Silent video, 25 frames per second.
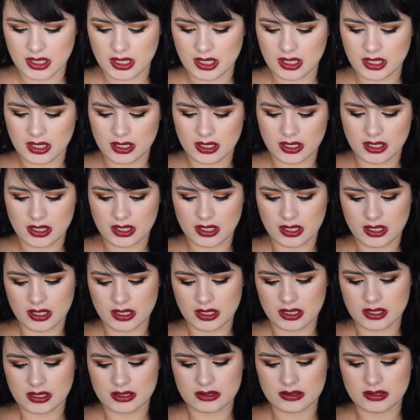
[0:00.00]

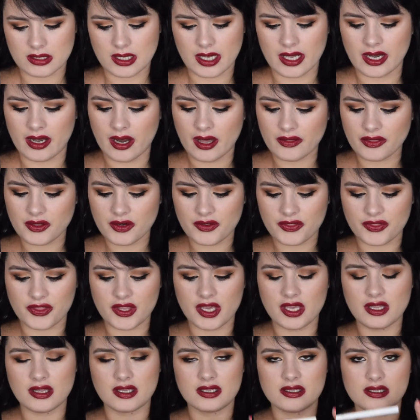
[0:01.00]
another
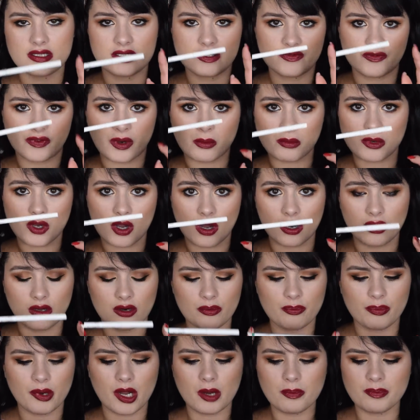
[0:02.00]
thing that is from
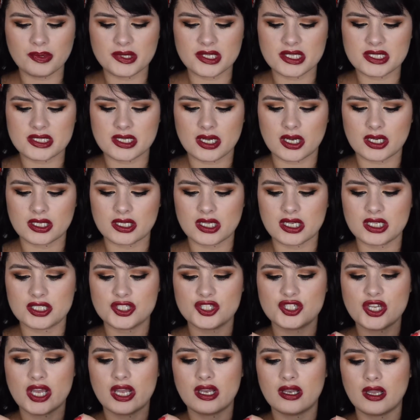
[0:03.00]
Colourpop. These are the
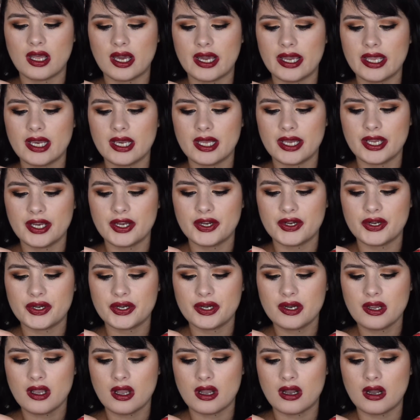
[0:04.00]
gel
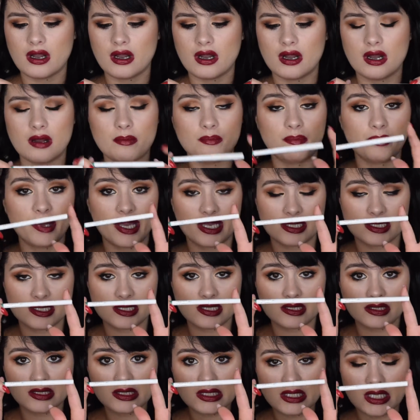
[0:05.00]
eyeliner
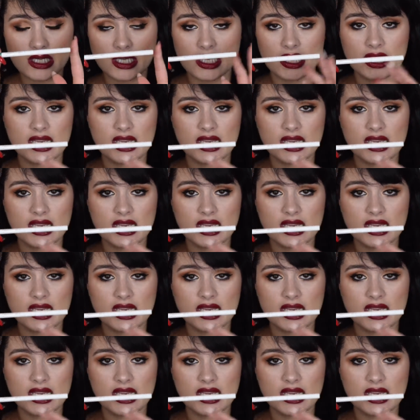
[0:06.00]
pencil.